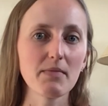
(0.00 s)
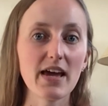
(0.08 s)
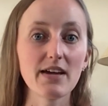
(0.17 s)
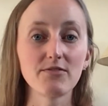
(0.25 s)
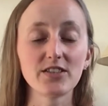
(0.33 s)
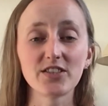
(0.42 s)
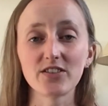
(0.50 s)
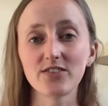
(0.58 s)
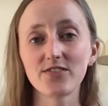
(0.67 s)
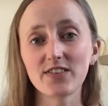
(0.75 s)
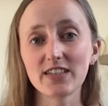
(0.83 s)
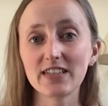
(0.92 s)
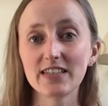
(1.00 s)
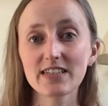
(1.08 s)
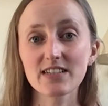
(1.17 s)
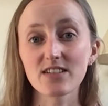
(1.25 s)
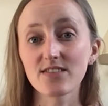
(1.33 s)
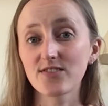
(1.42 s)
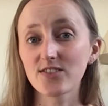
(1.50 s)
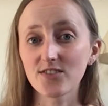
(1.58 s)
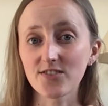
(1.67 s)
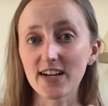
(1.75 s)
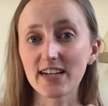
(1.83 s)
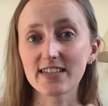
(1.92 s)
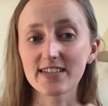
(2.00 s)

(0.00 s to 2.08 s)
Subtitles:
may reduce feelings of stress.